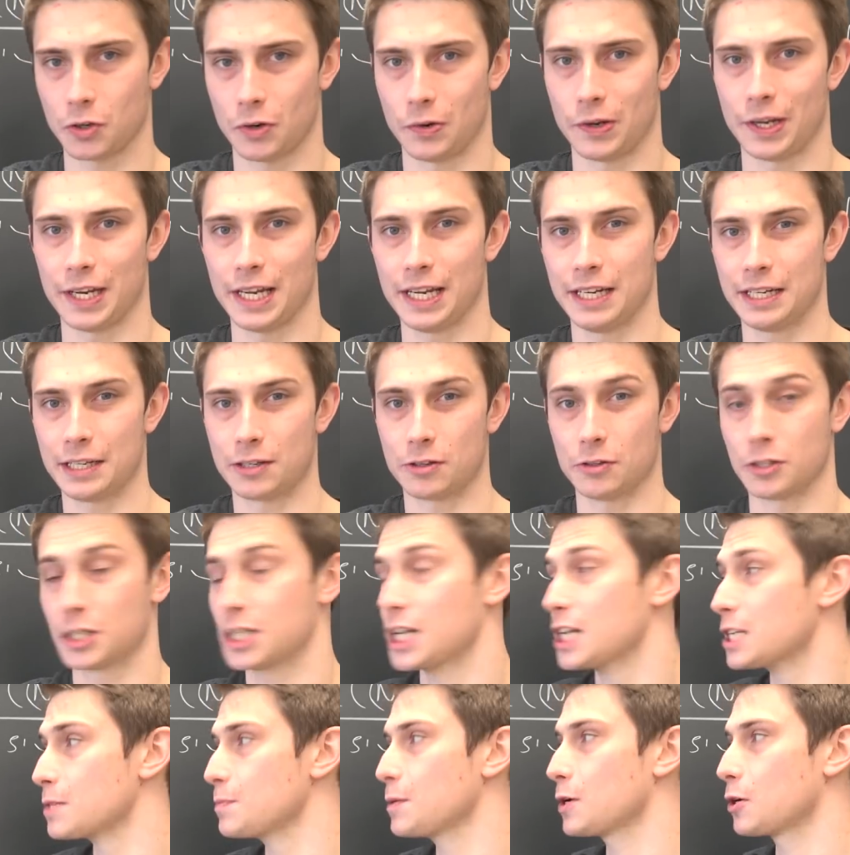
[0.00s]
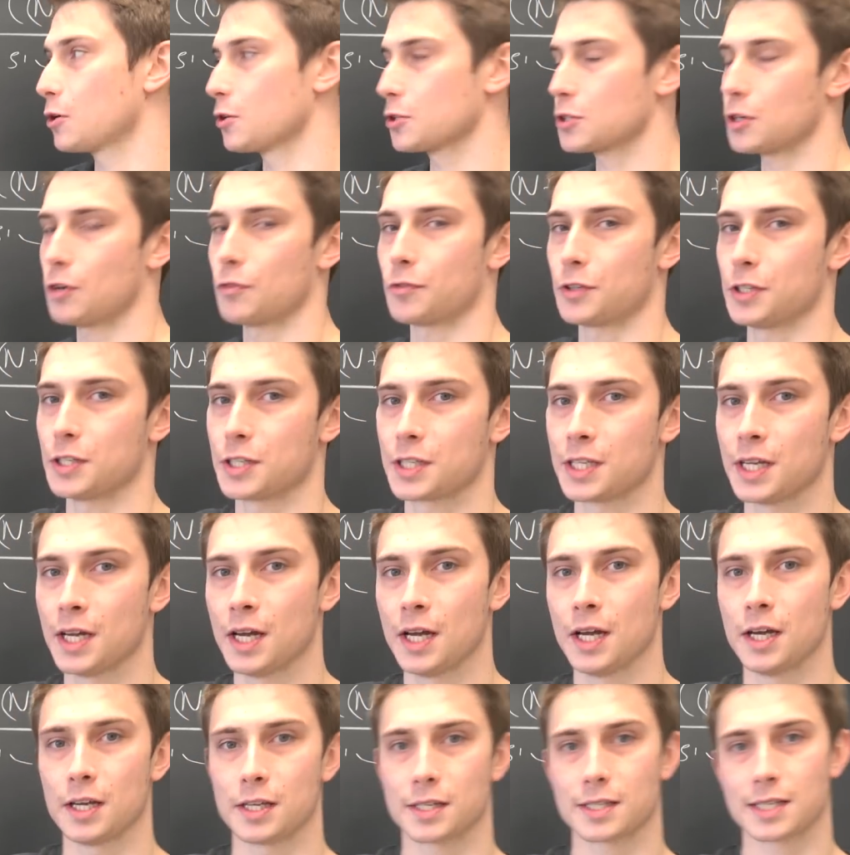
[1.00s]
turn out any good, just because of this
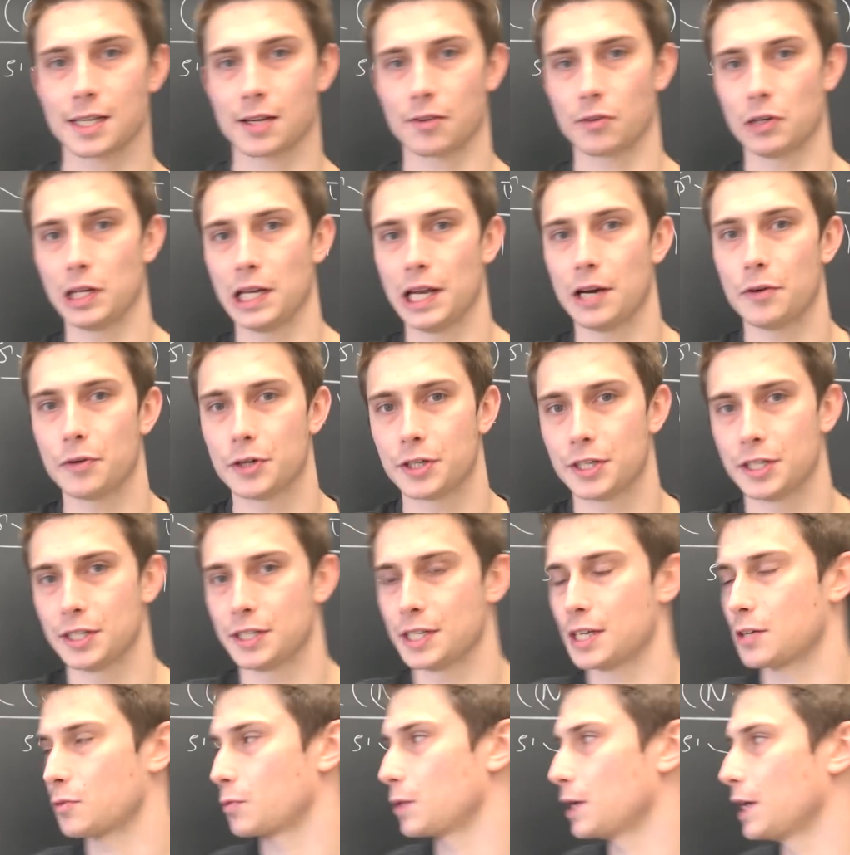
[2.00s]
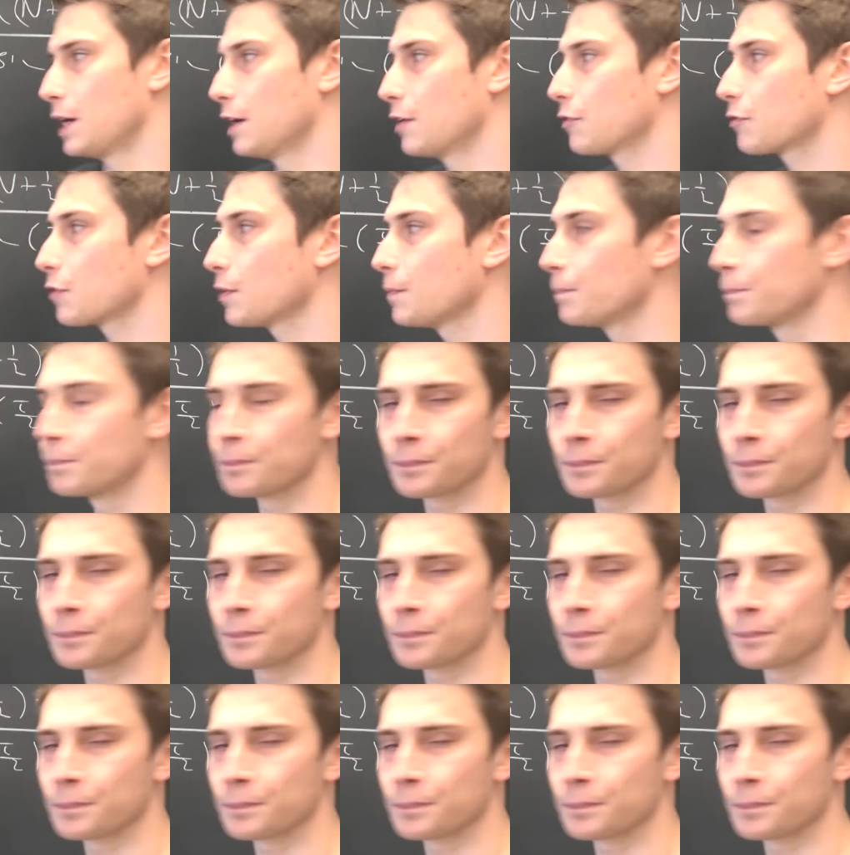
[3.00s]
singularity that we have.